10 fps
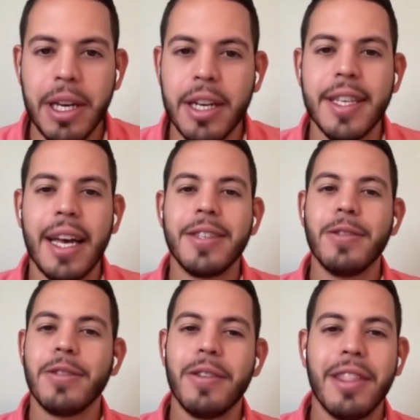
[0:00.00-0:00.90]
Because
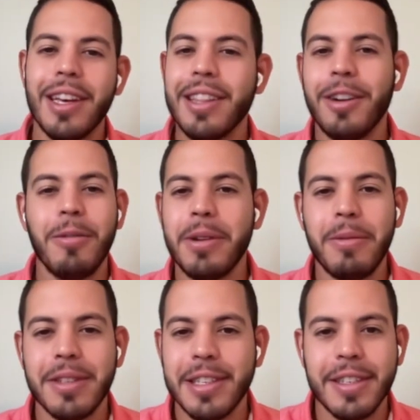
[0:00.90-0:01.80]
that's also a thing that
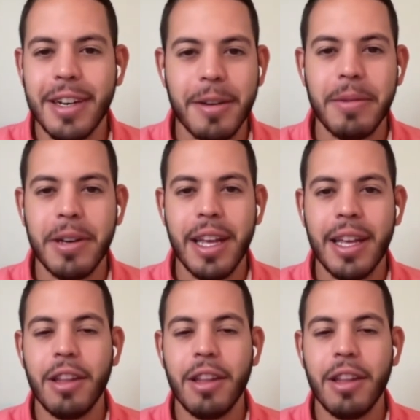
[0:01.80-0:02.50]
nobody wants to talk about,